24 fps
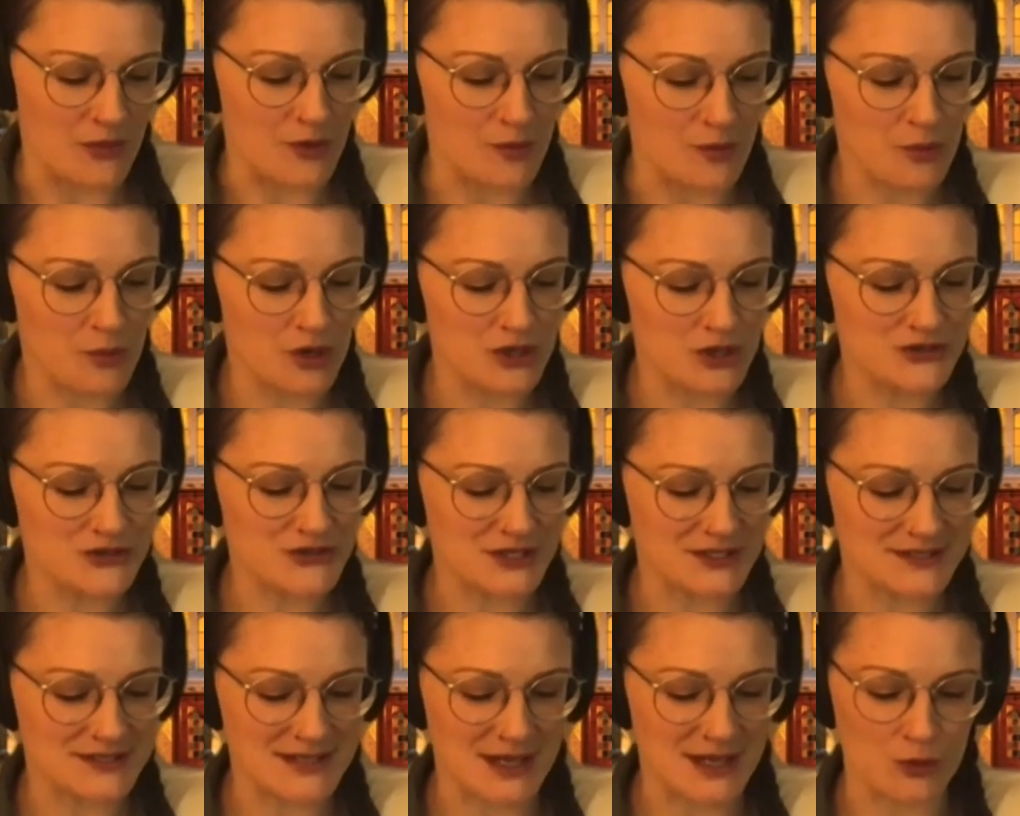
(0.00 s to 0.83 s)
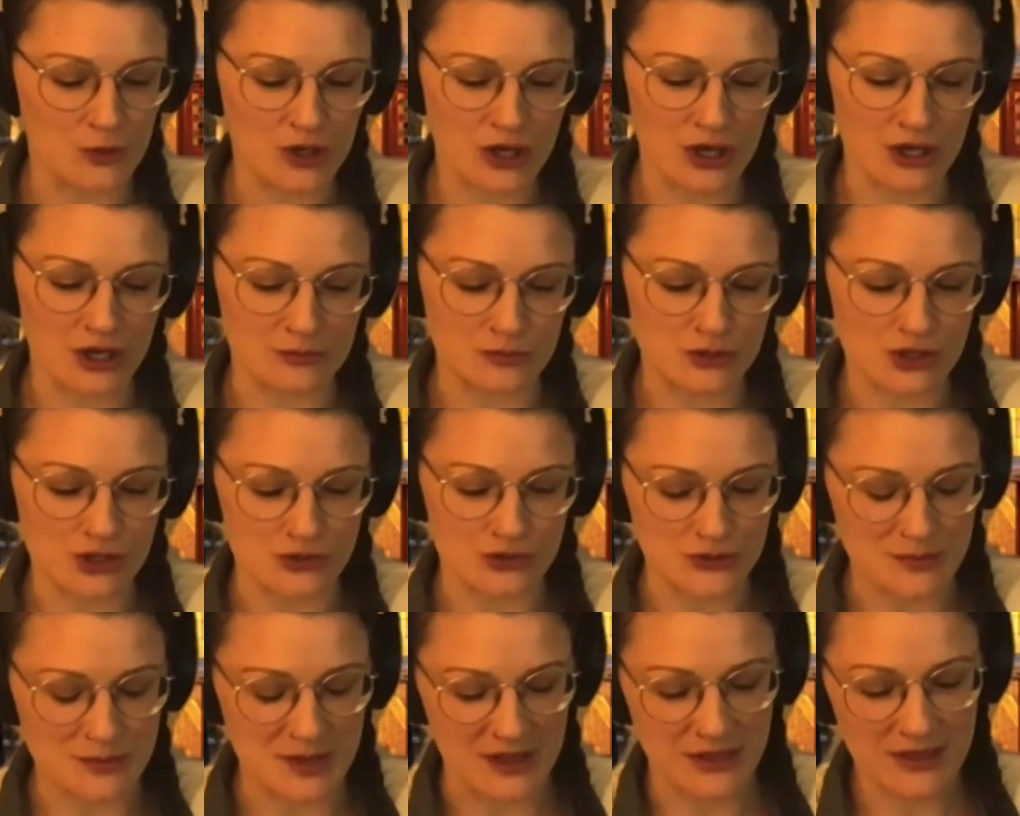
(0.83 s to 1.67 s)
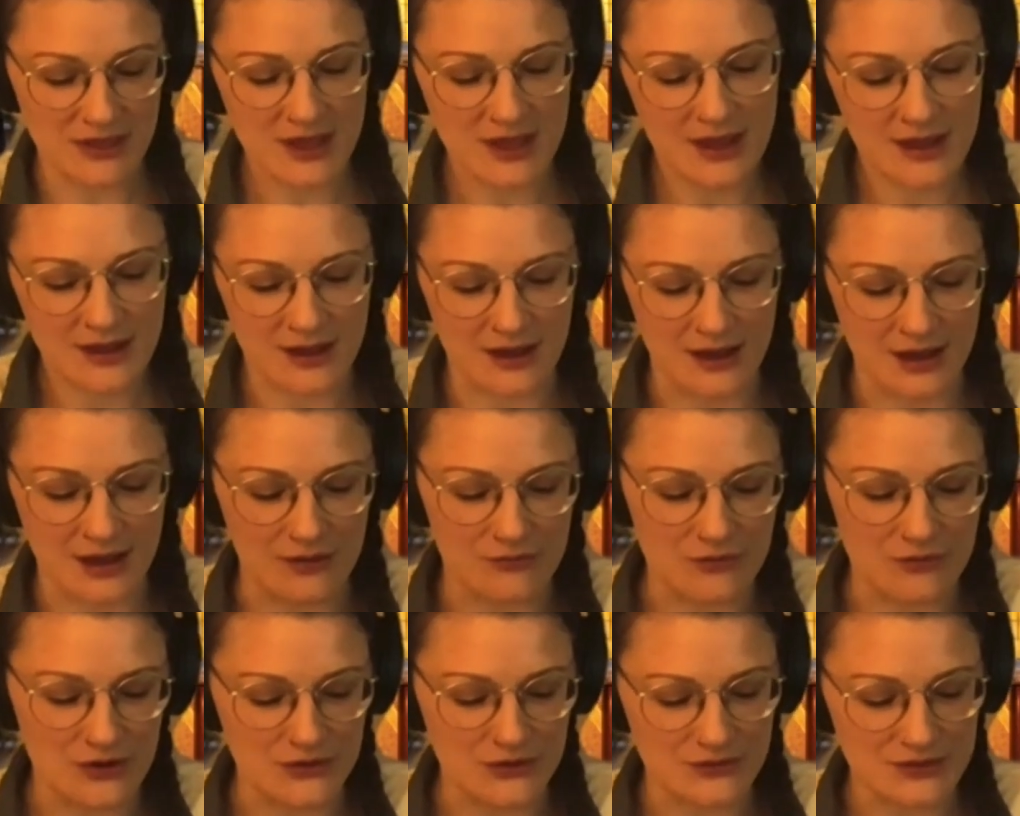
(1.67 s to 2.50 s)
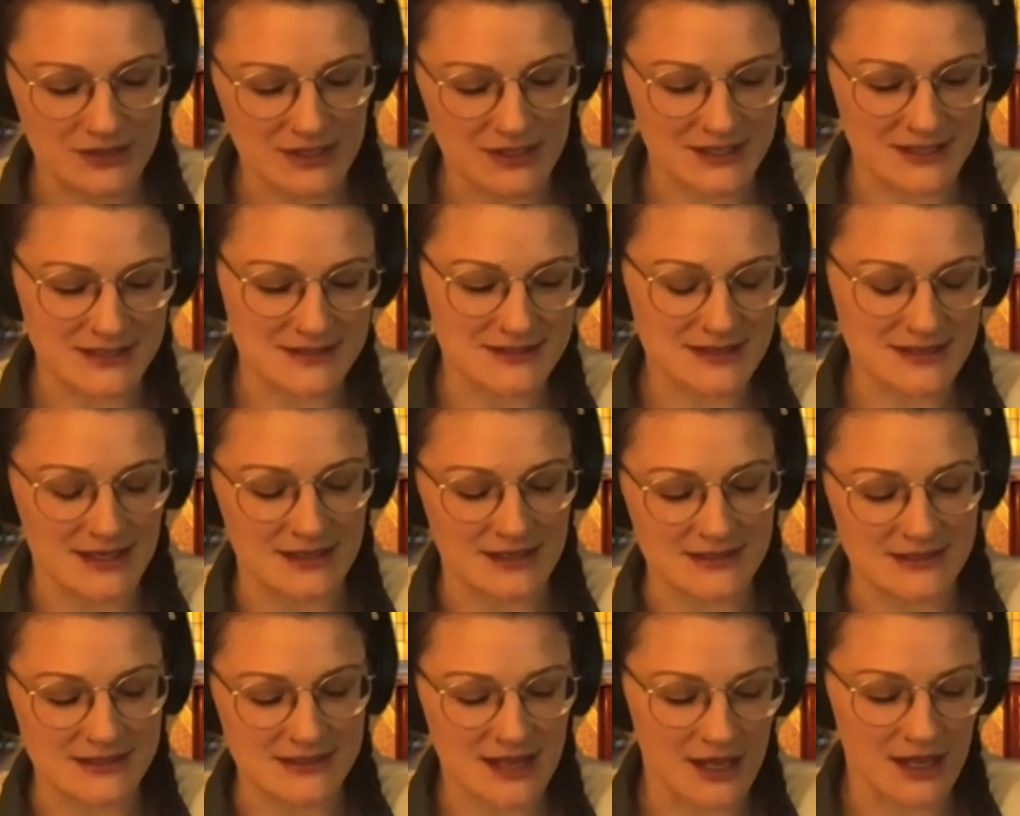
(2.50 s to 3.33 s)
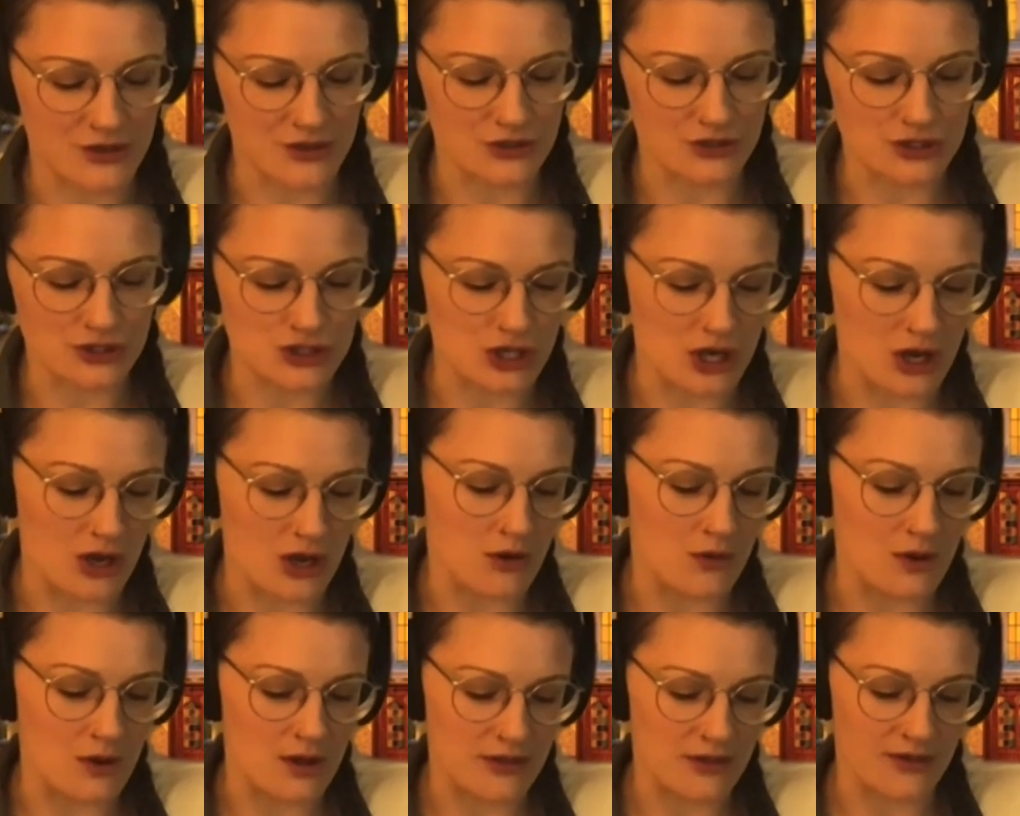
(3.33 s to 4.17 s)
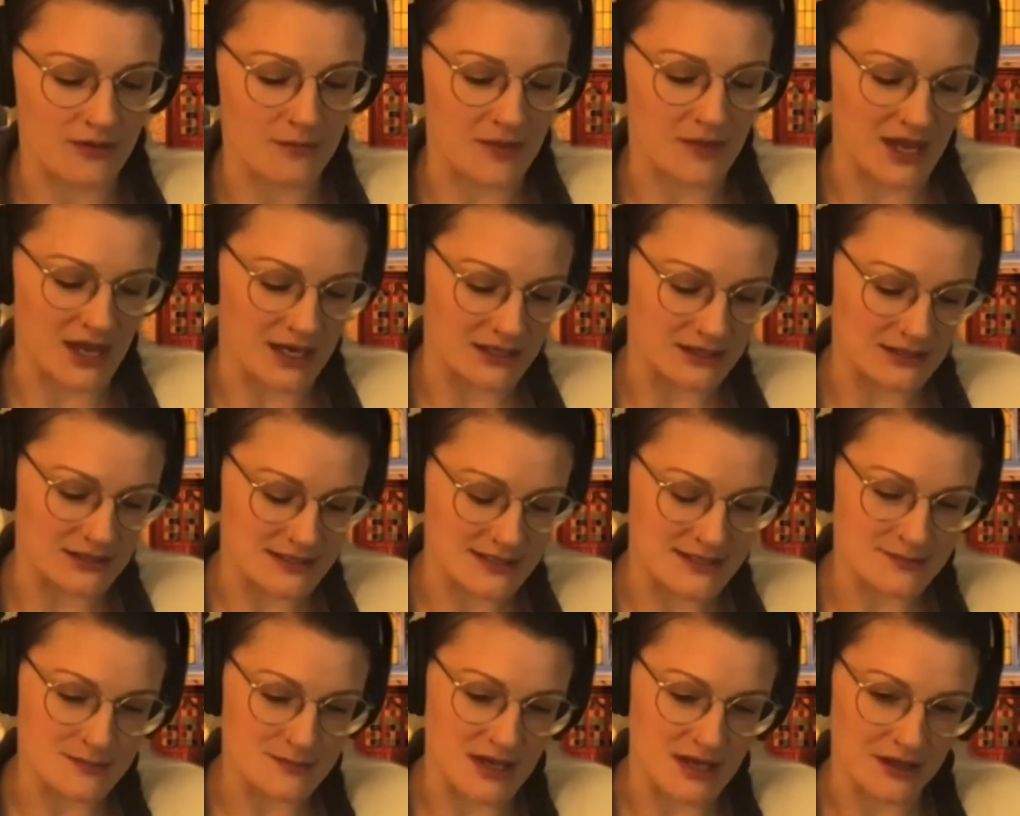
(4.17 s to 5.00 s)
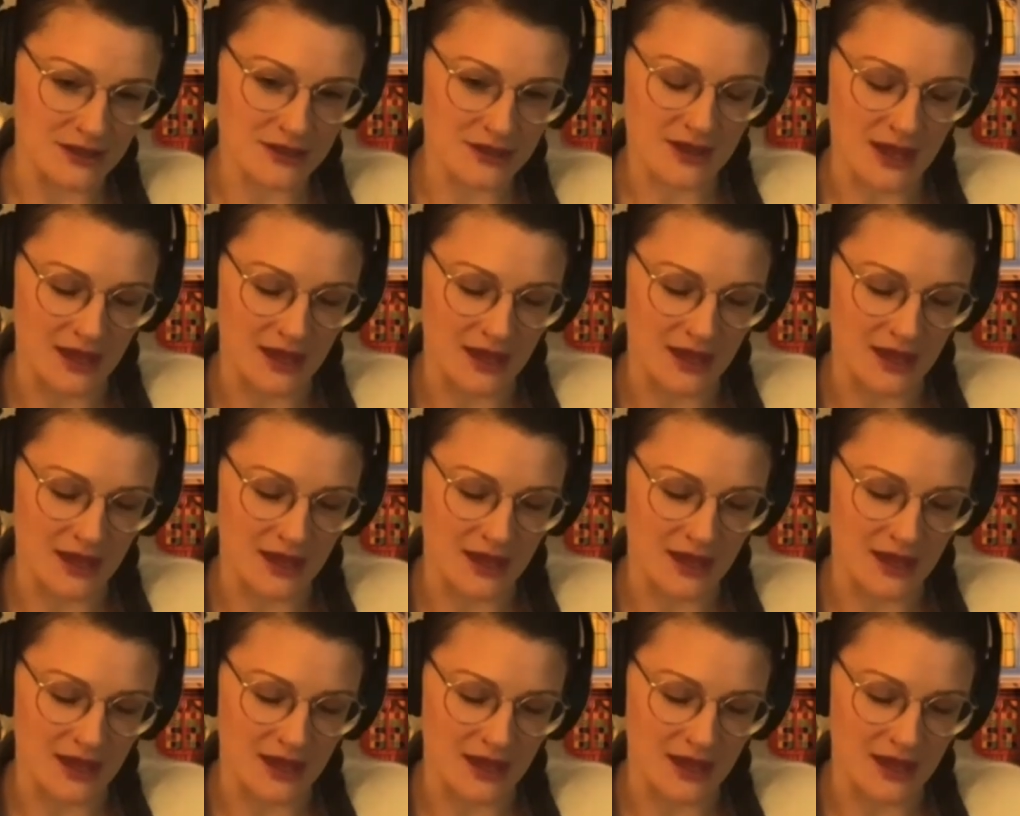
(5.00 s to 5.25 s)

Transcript: The person said, we'll call him Joe Smith, uh, wrote his in his header, Joe the Man Smith.